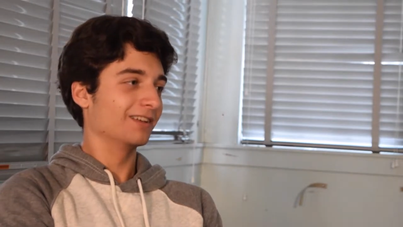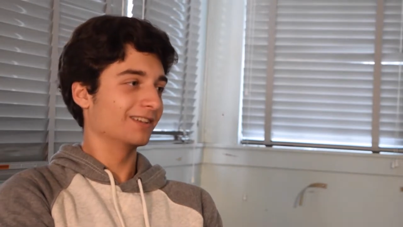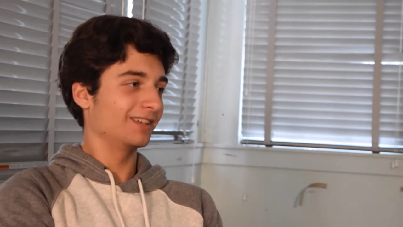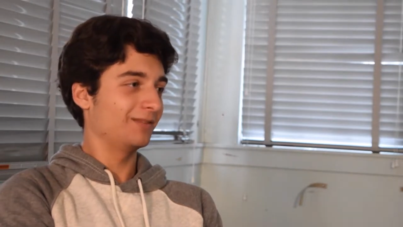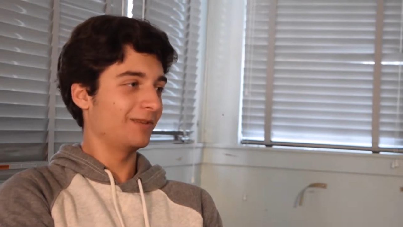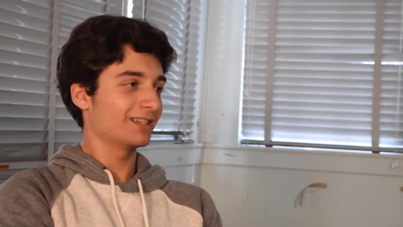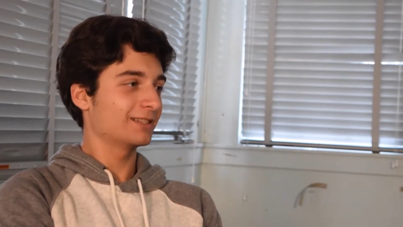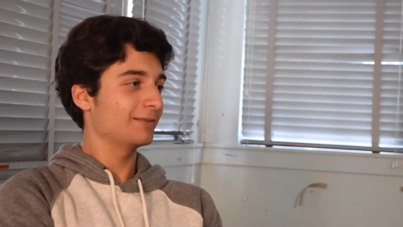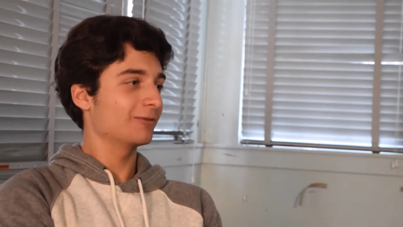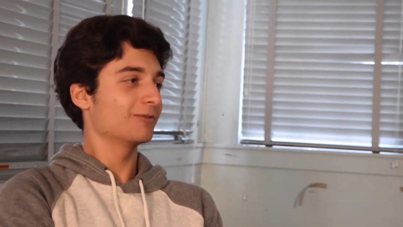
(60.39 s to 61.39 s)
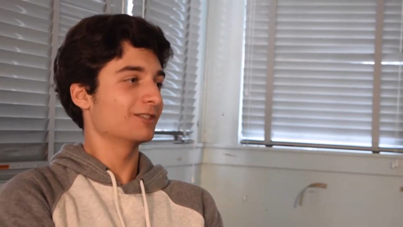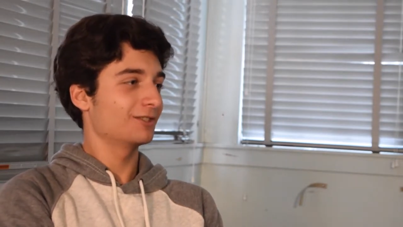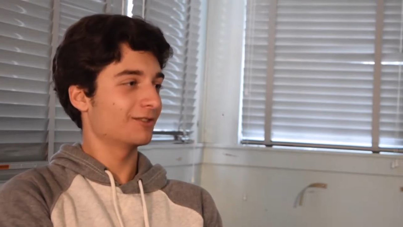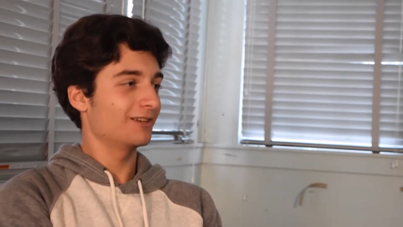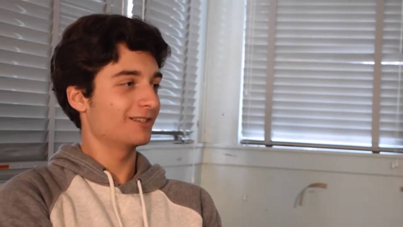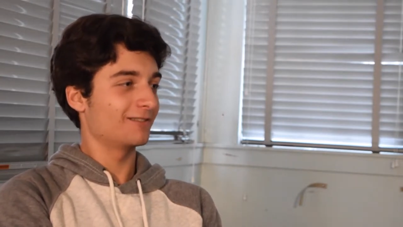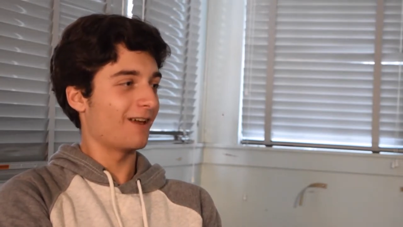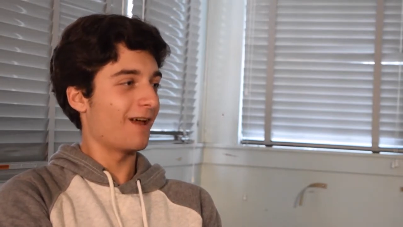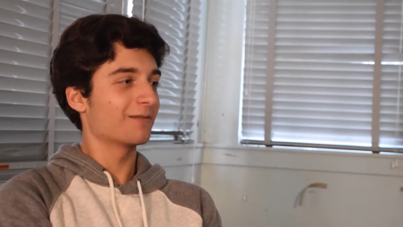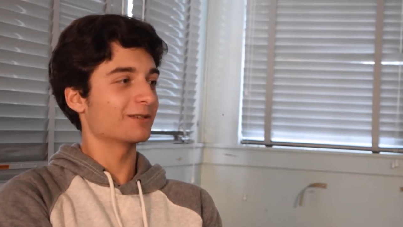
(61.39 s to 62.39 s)
He makes some of the worst choices
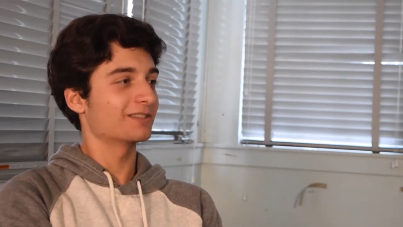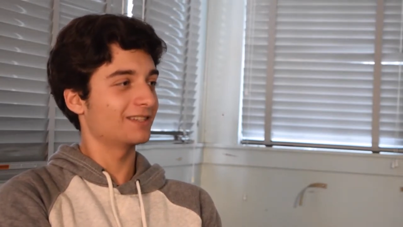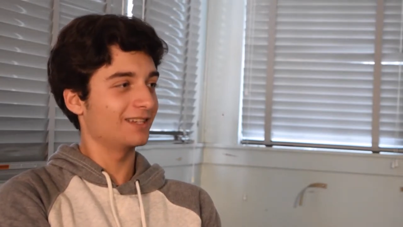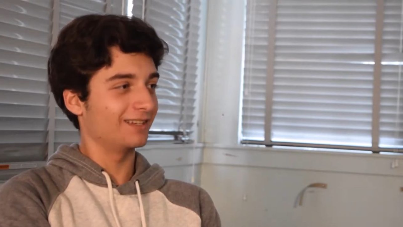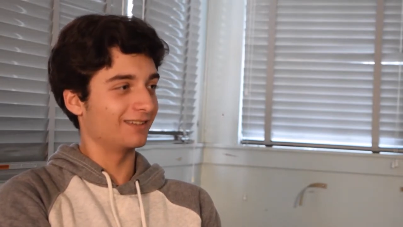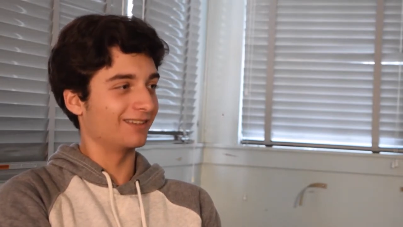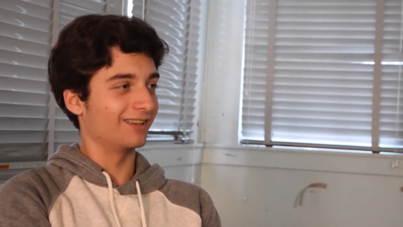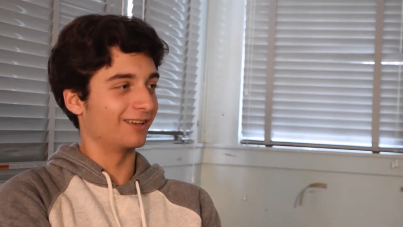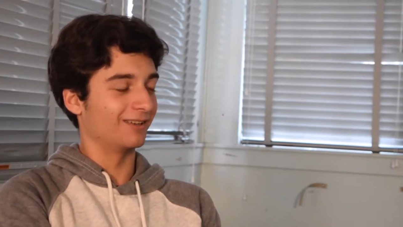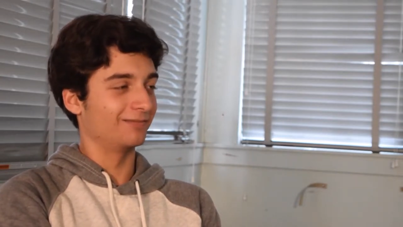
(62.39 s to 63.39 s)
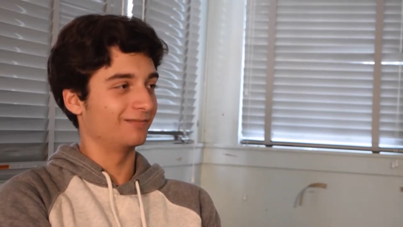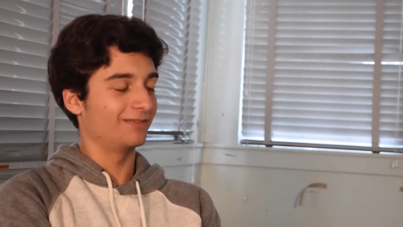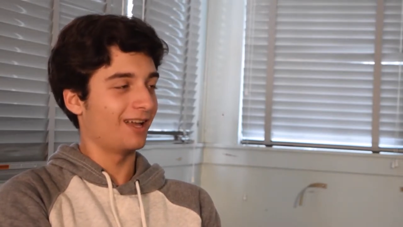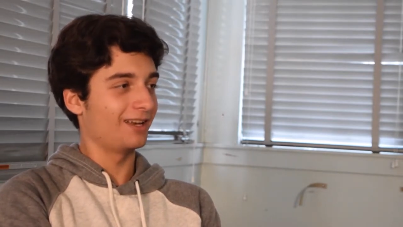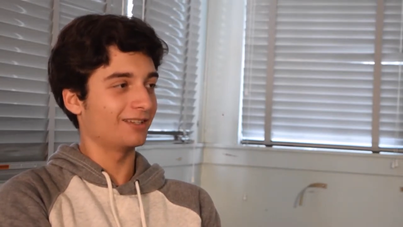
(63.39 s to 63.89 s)
I've ever seen in a, any